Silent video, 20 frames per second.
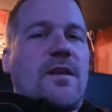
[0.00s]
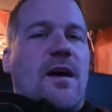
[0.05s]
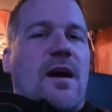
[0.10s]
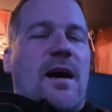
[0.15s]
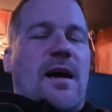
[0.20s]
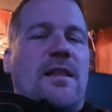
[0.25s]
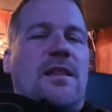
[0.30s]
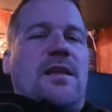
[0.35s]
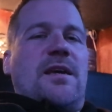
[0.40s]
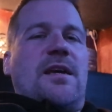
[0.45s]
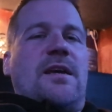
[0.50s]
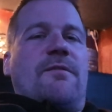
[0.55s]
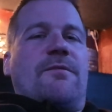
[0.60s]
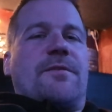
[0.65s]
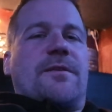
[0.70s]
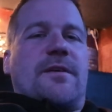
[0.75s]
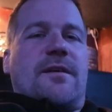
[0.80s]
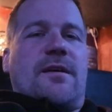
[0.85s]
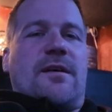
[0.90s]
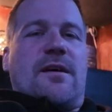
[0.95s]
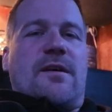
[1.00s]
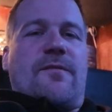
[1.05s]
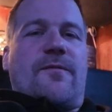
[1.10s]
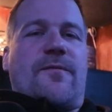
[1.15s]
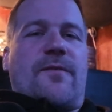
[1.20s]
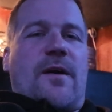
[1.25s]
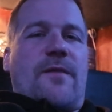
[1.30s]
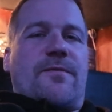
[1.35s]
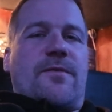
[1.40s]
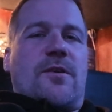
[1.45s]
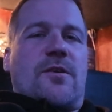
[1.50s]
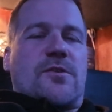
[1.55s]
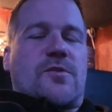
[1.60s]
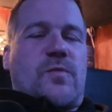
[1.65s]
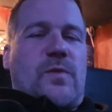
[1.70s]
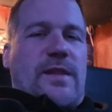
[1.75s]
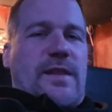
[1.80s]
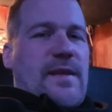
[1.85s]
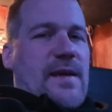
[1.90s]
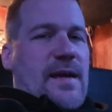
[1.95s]
I lived 5
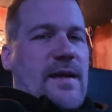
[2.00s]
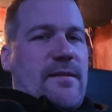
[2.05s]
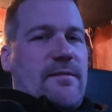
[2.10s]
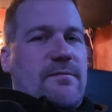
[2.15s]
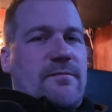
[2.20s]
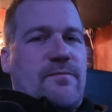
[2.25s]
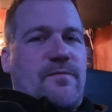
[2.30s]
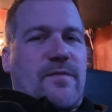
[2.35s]
years with that.